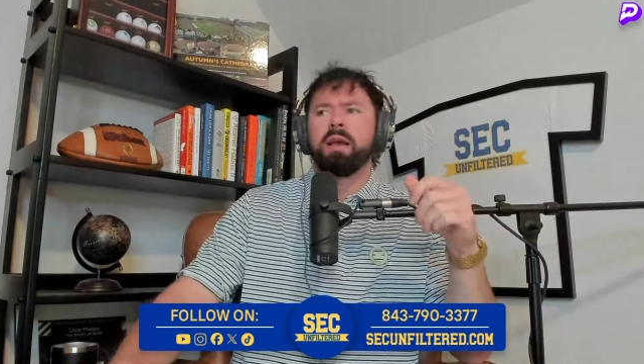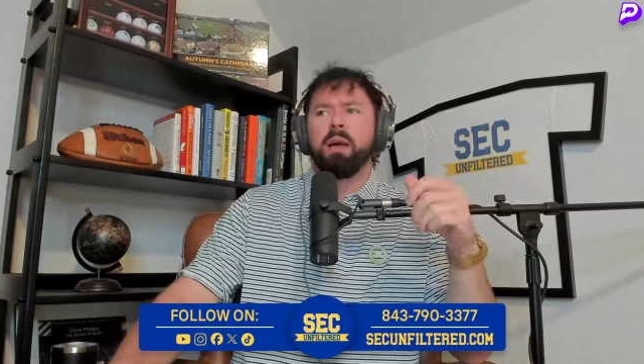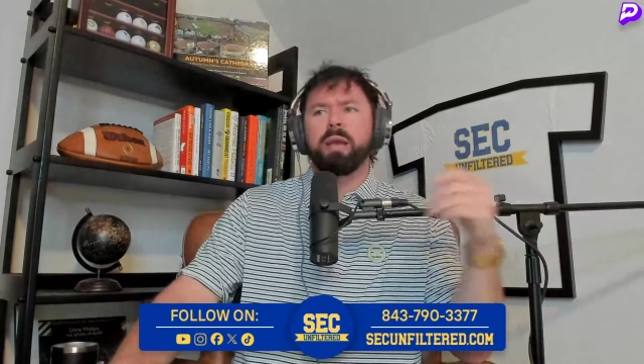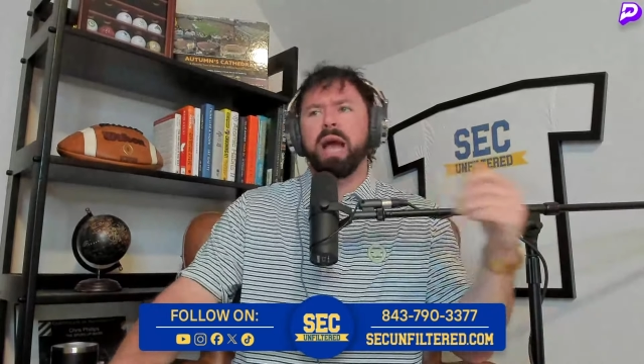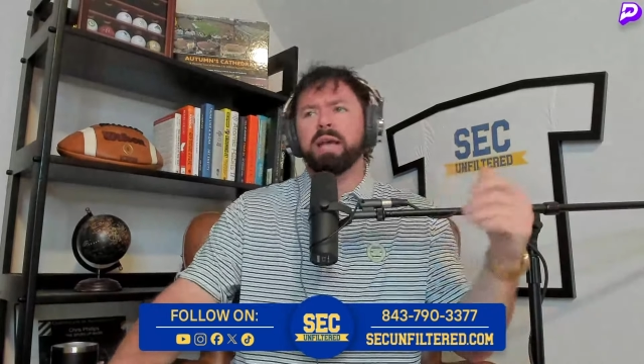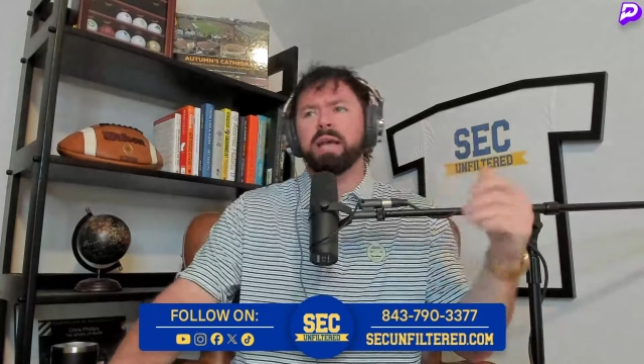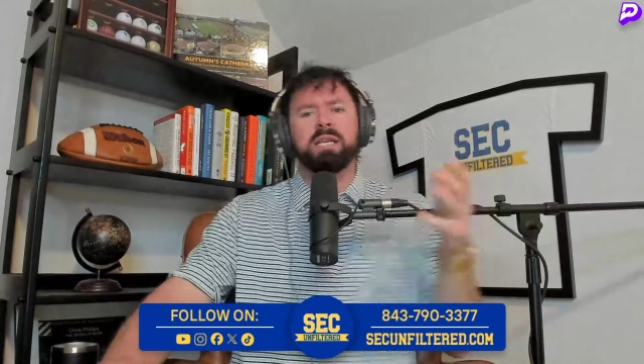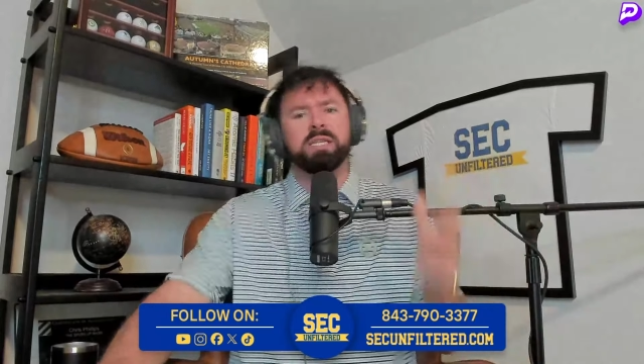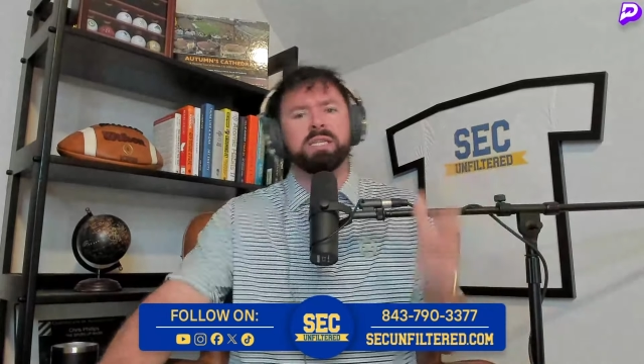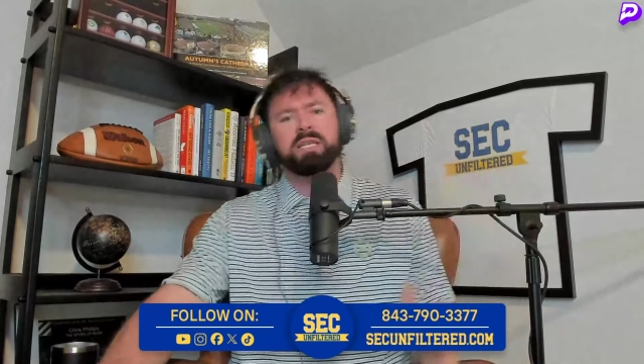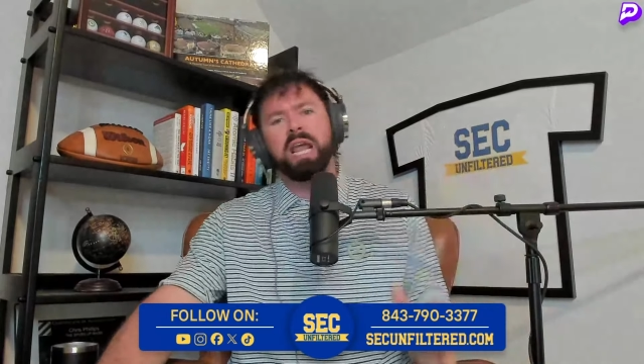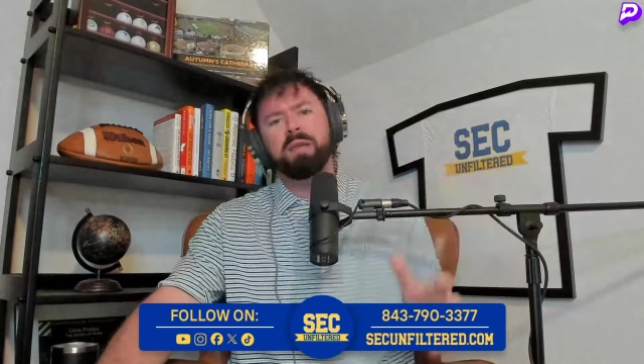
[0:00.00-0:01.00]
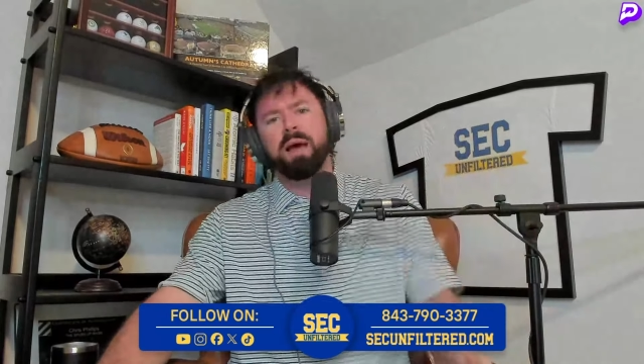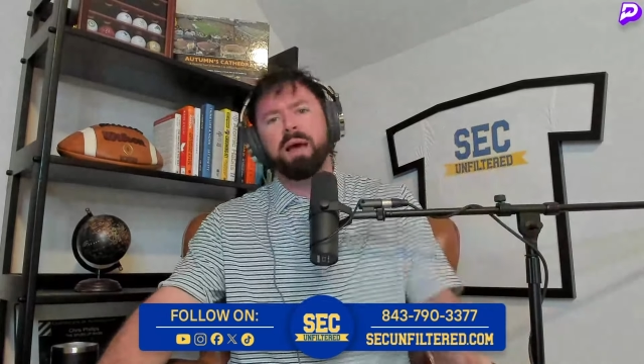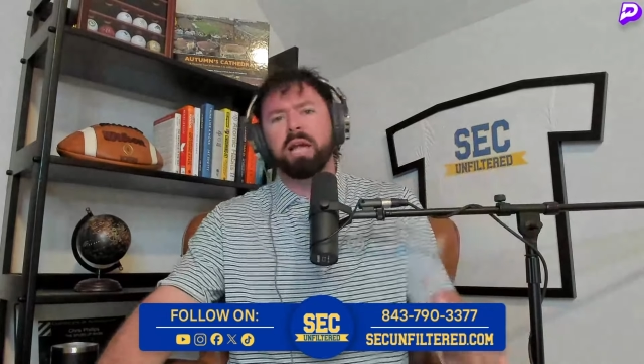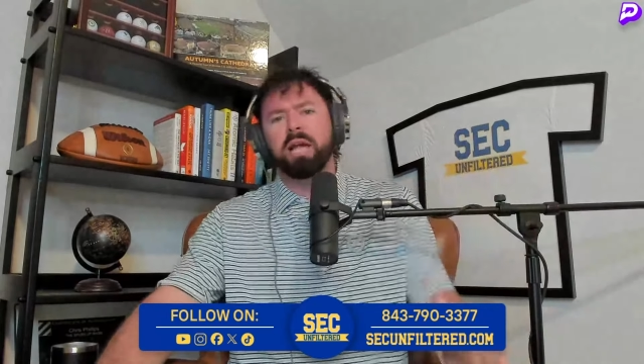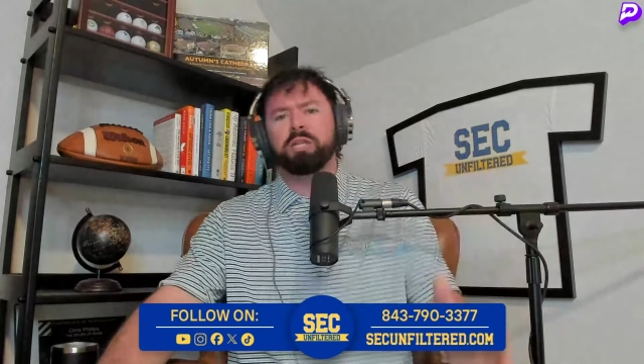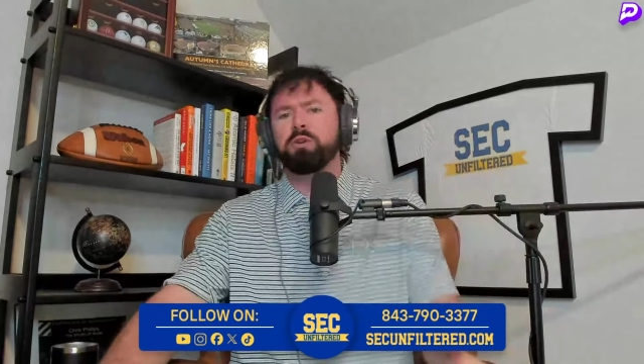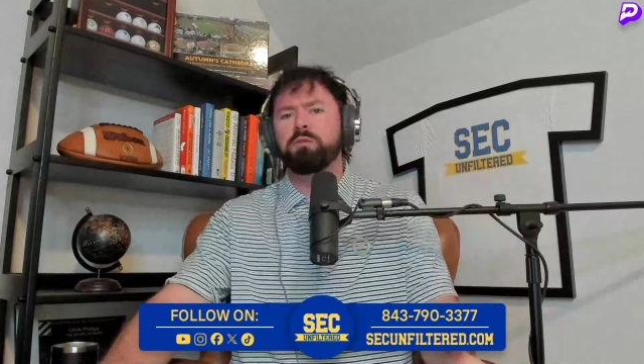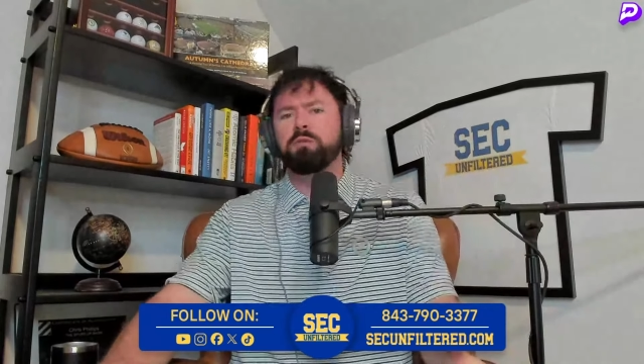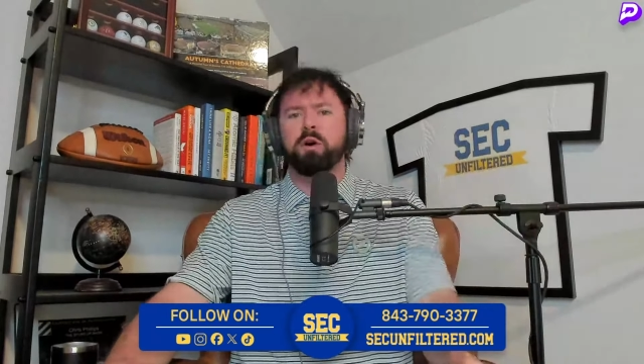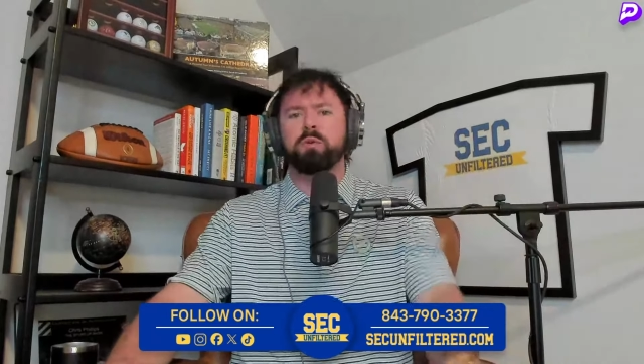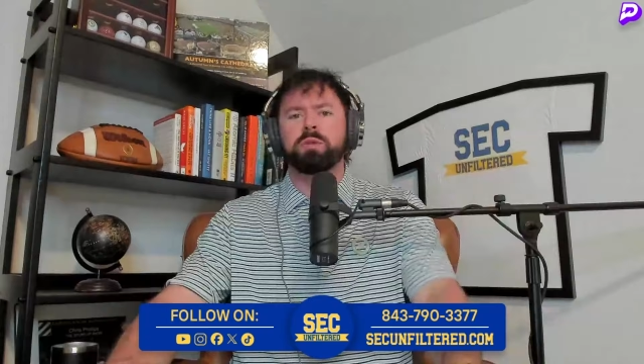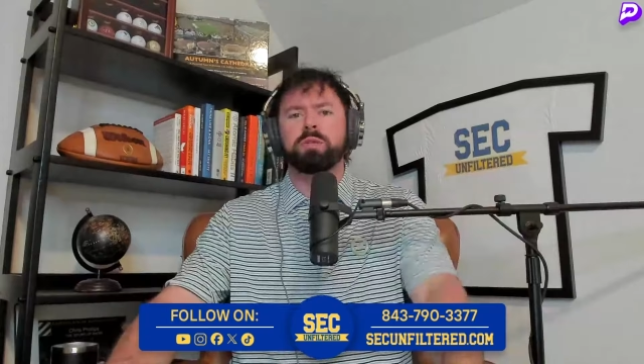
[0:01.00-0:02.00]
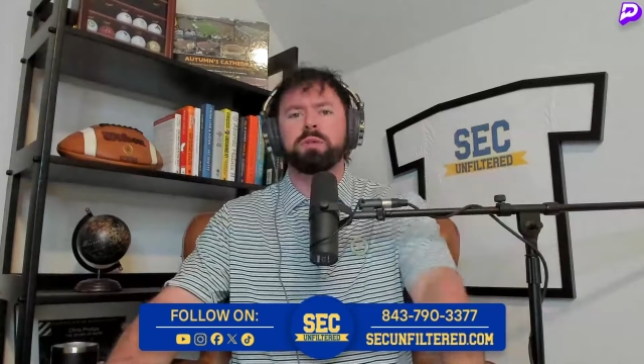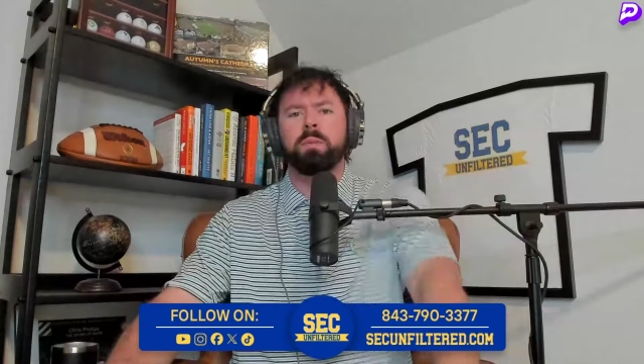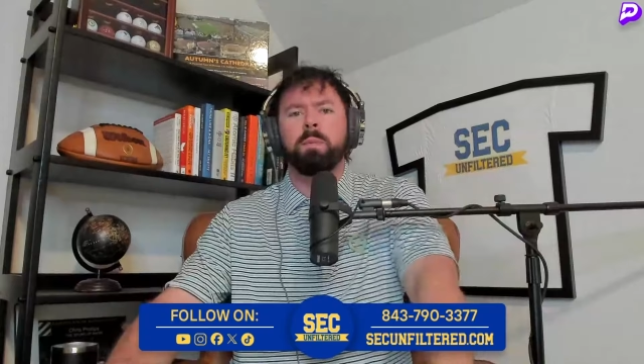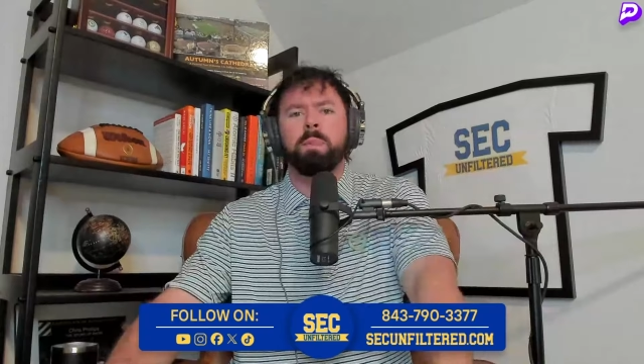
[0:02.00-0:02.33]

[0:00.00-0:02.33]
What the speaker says: I mean, guys, these same LSU folks